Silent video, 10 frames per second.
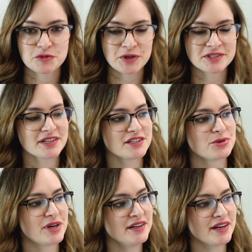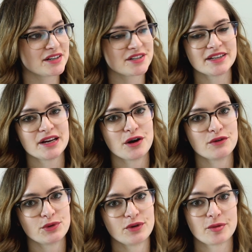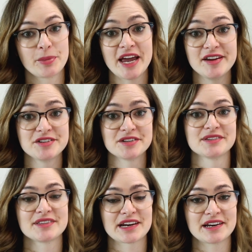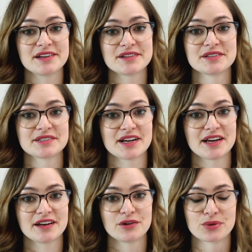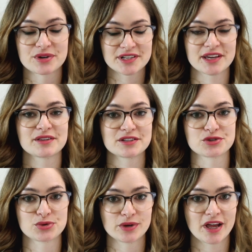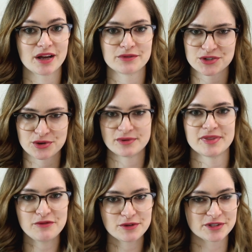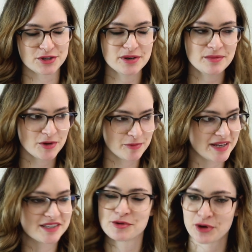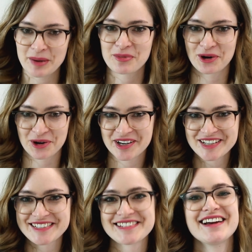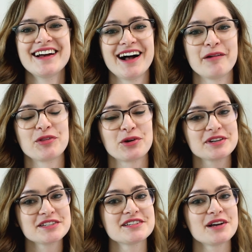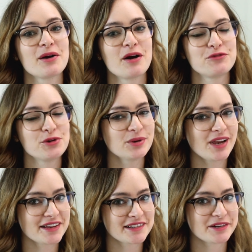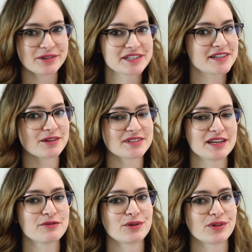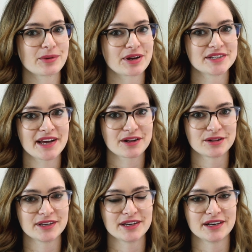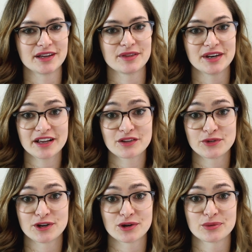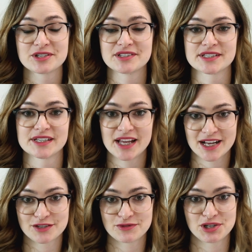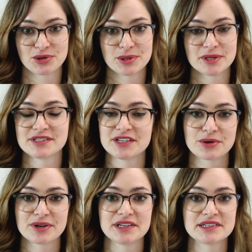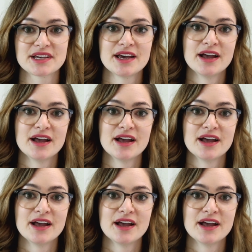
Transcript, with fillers: This brings us to an end actually of all of the pages that I needed to design in order to get this store live. So that feels good. We've made some great progress. Um, there is a few last little details left though that we're going to tackle in the next video, which is the last video in the series.